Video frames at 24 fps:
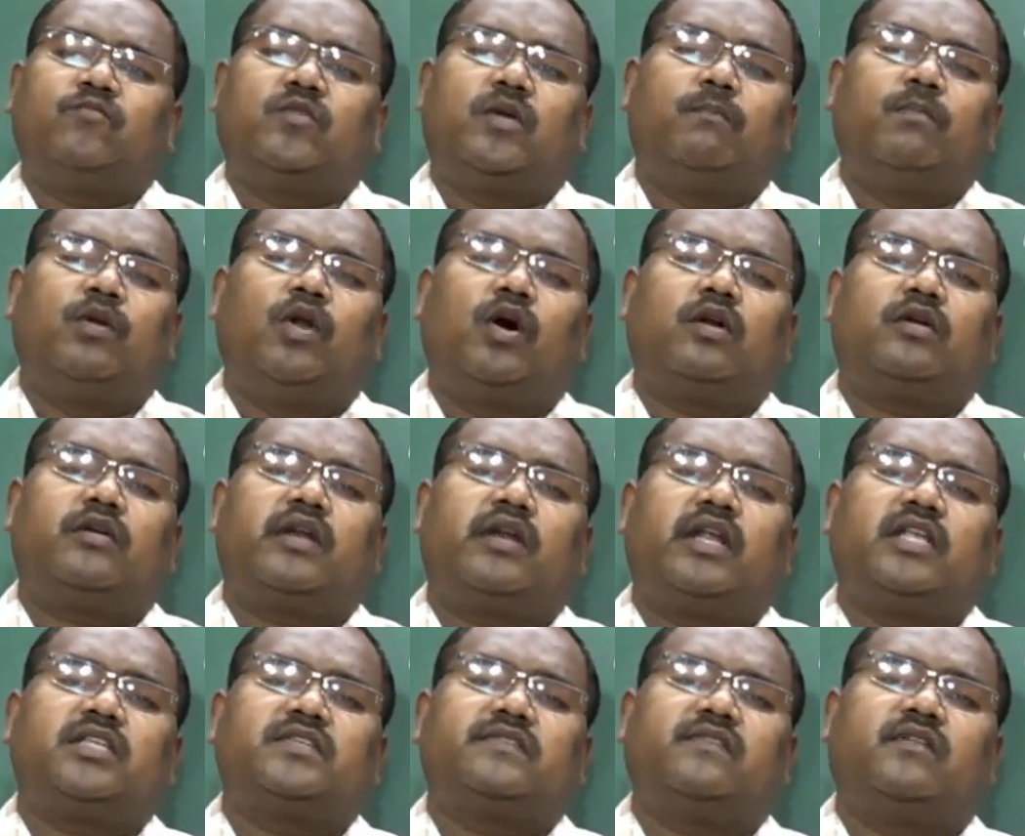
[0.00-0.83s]
the
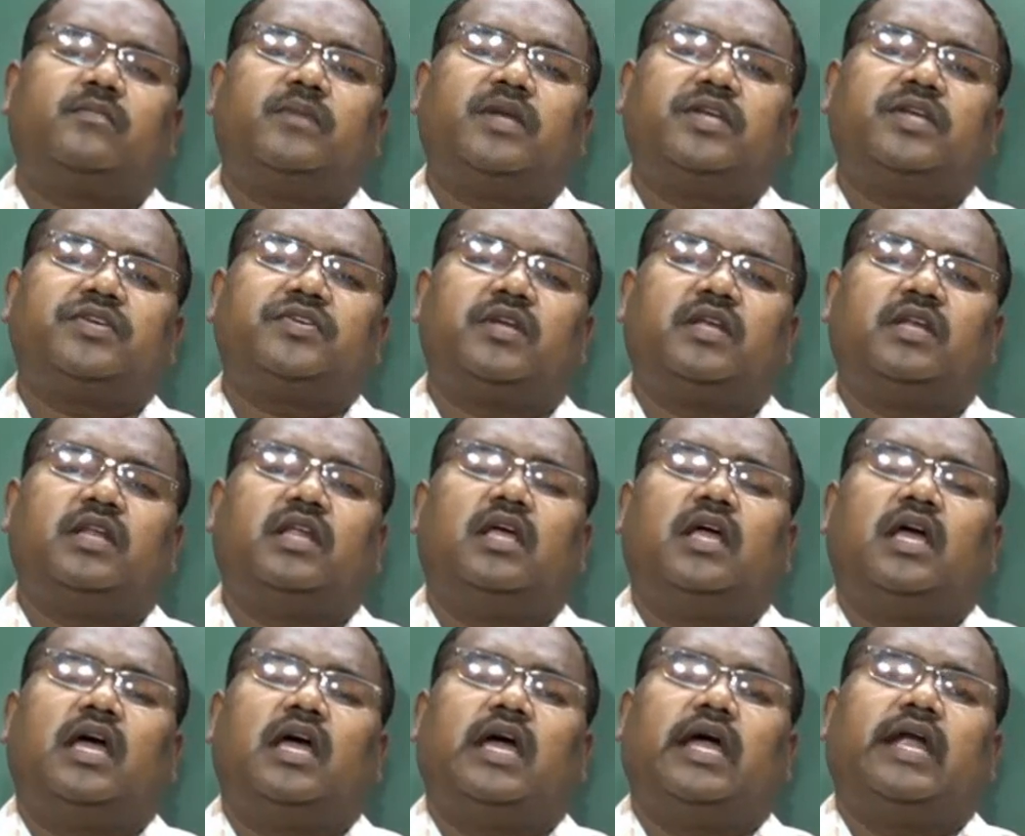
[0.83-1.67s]
block
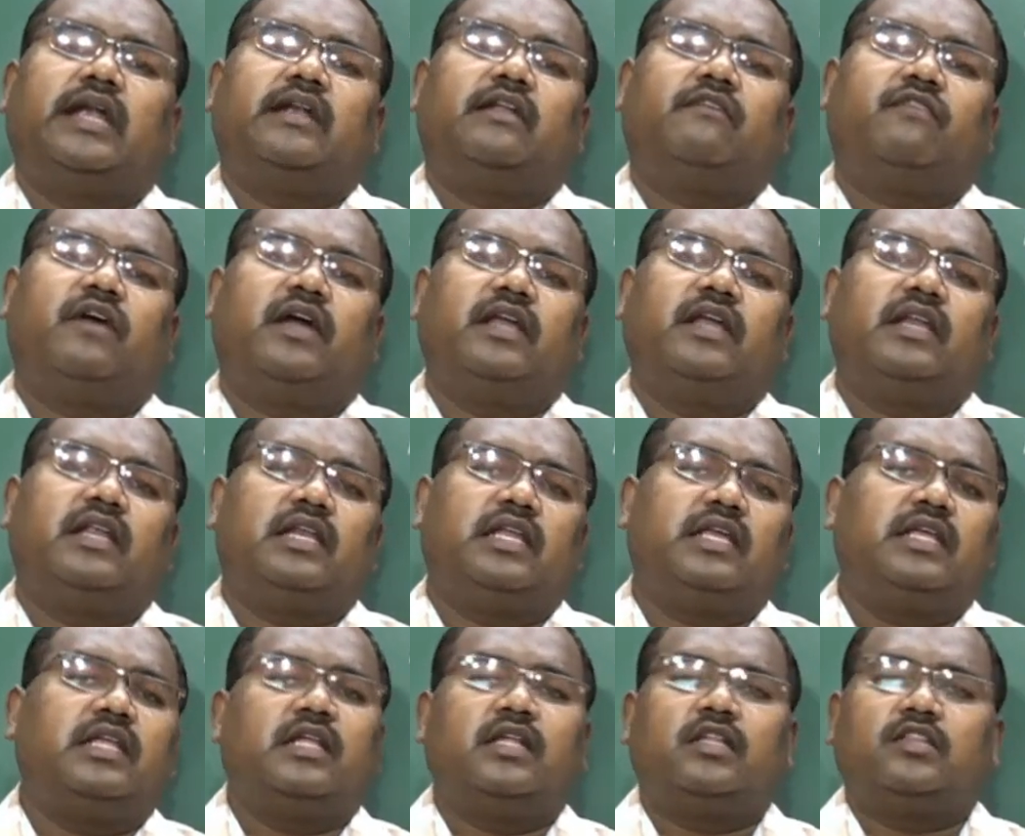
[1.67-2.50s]
transformation, and
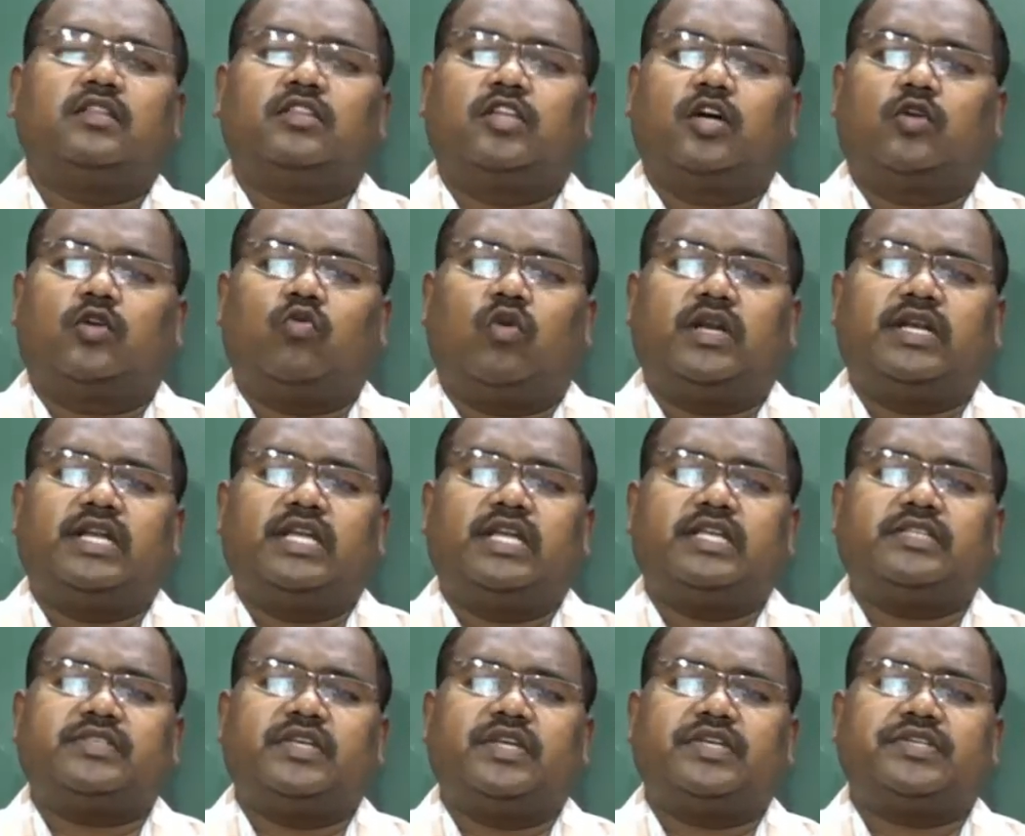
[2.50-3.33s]
finally the
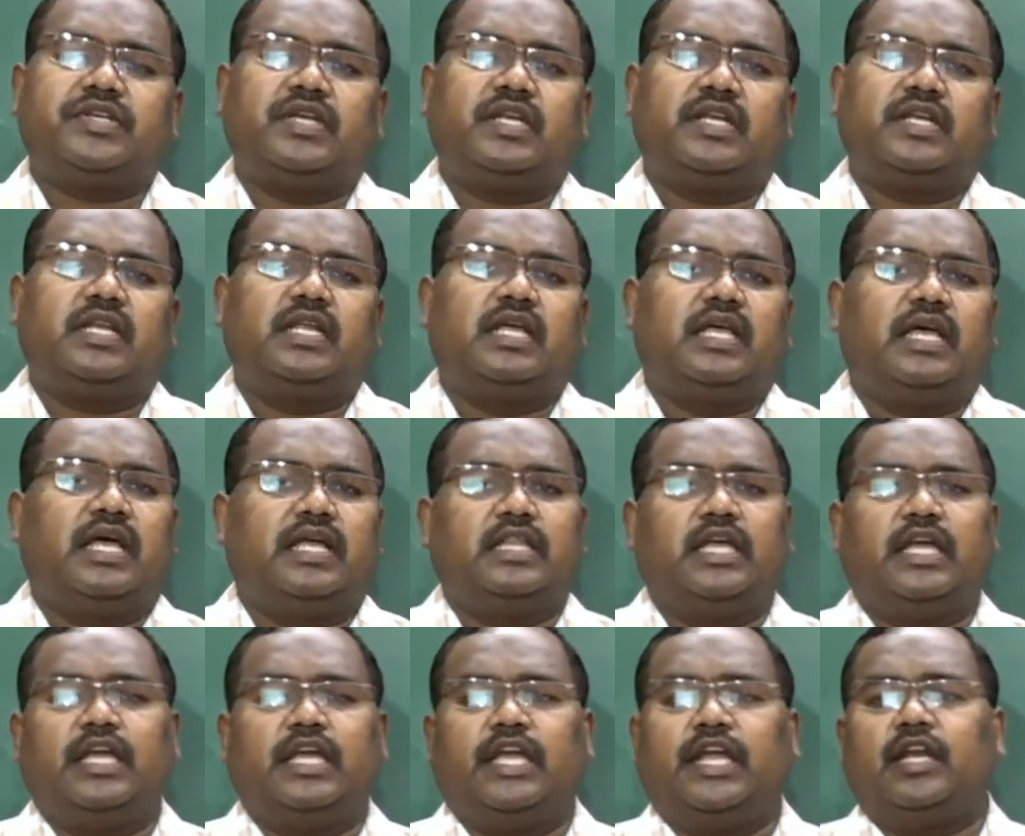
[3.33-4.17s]
quantization
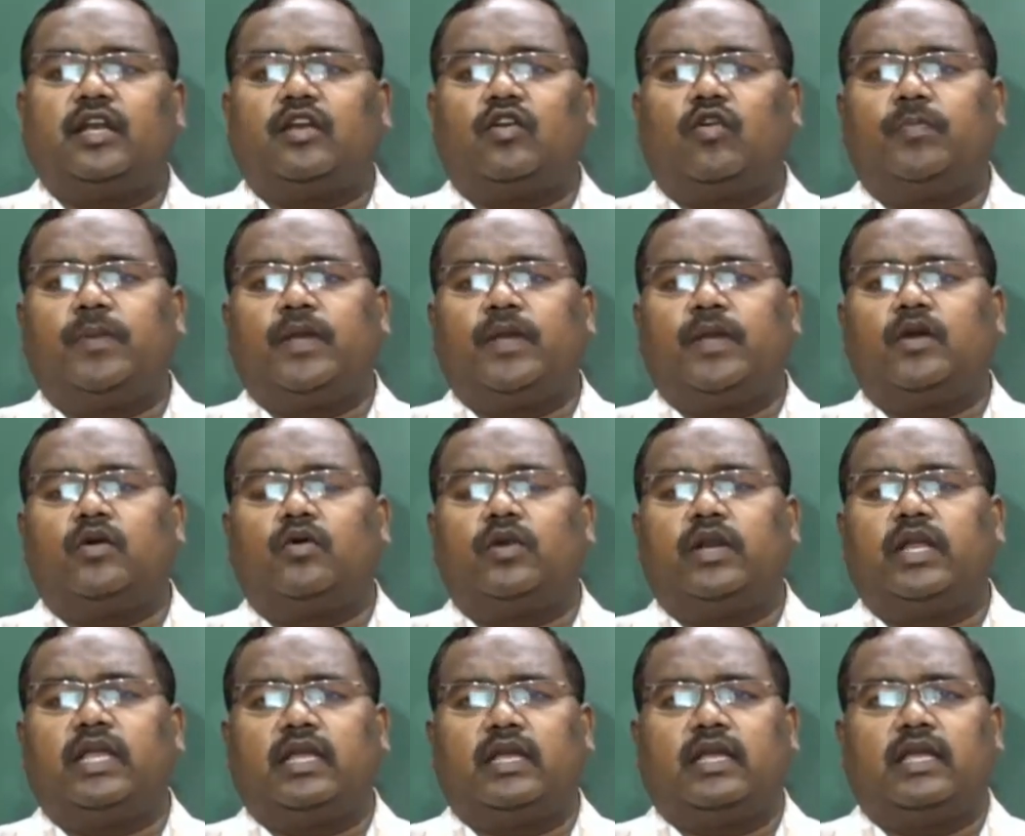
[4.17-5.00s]
and the entropy
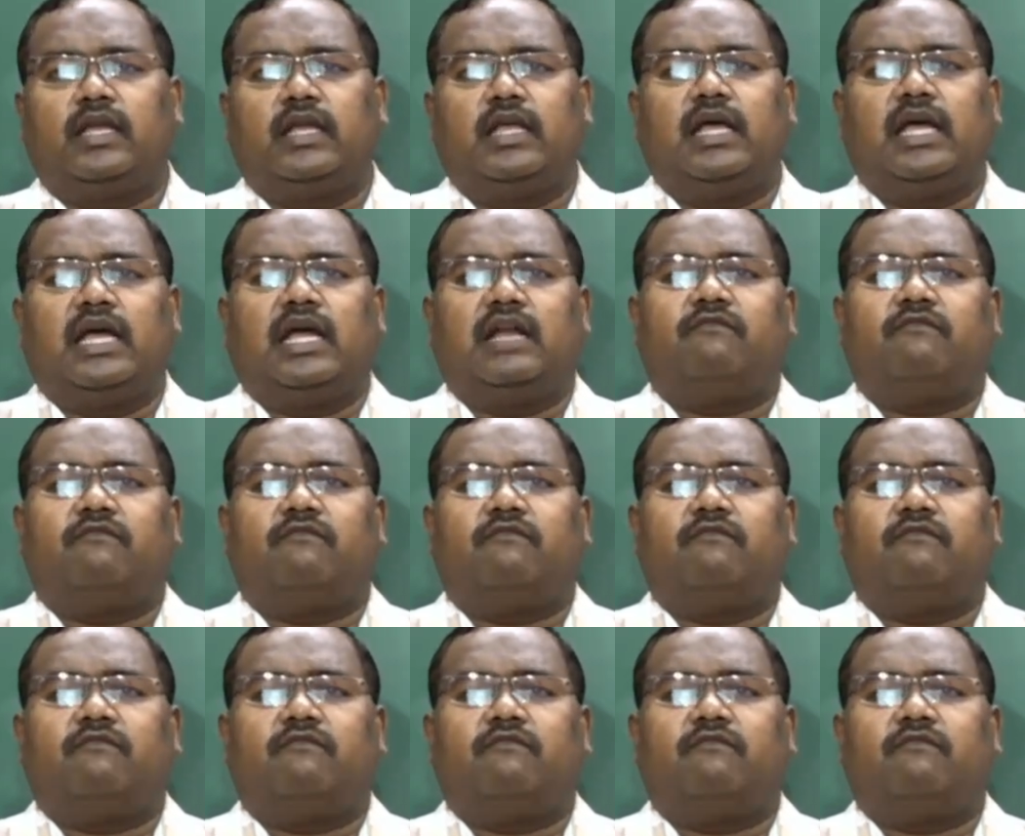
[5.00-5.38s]
coding.